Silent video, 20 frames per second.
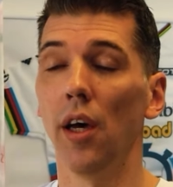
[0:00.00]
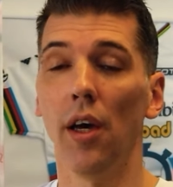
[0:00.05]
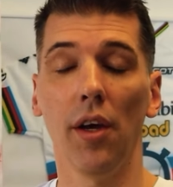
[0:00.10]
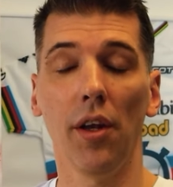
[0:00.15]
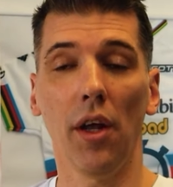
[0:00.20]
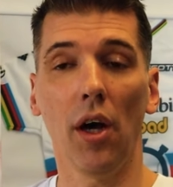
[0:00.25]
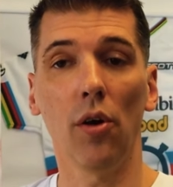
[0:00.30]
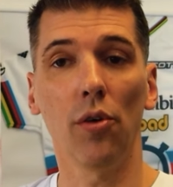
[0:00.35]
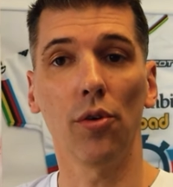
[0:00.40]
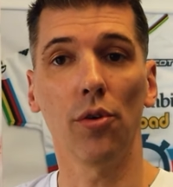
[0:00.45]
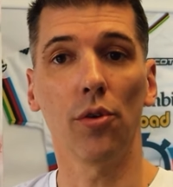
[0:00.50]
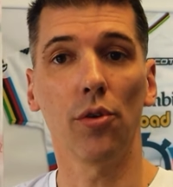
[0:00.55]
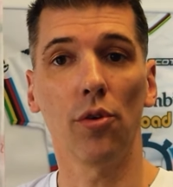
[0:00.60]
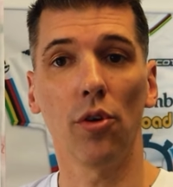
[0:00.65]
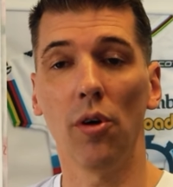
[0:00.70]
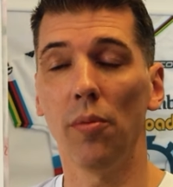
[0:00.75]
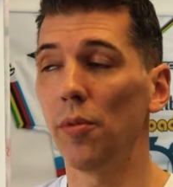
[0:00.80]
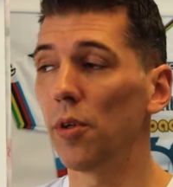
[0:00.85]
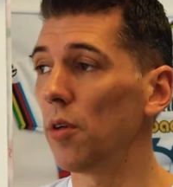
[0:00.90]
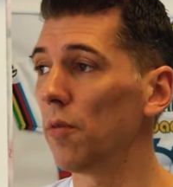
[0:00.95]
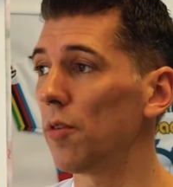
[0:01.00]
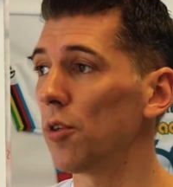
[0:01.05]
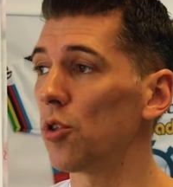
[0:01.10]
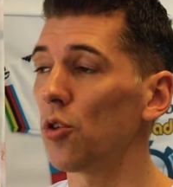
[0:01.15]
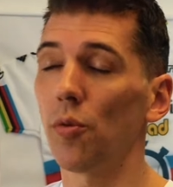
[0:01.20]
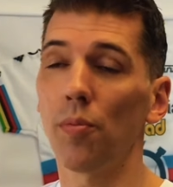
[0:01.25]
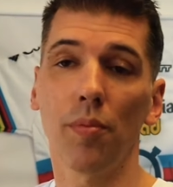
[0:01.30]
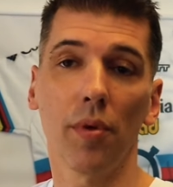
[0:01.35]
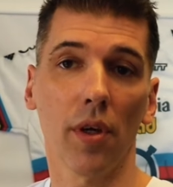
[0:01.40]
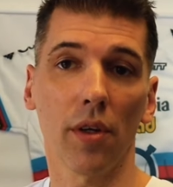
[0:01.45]
And how do you determine if it
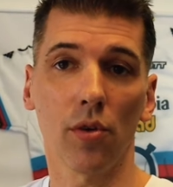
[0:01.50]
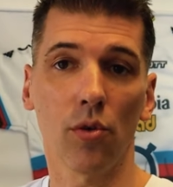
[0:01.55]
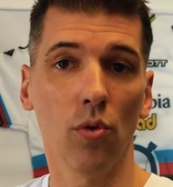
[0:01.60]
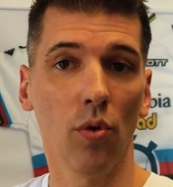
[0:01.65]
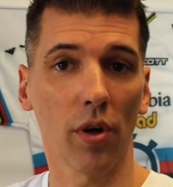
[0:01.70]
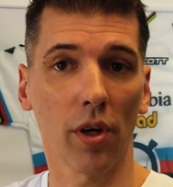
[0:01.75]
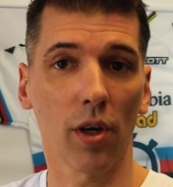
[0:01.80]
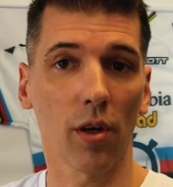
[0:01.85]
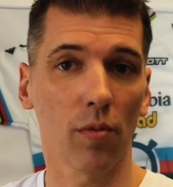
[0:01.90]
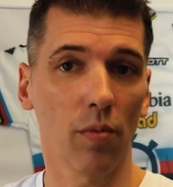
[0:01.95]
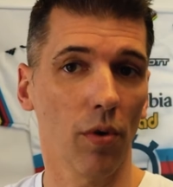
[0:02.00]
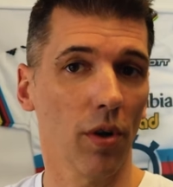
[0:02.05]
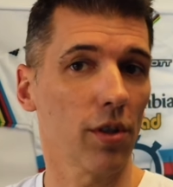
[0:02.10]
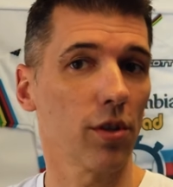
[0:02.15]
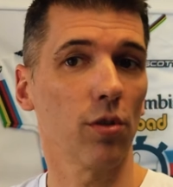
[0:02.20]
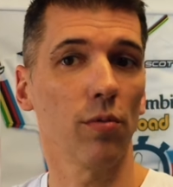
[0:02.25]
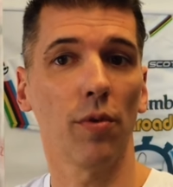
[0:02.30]
should be at 200 watts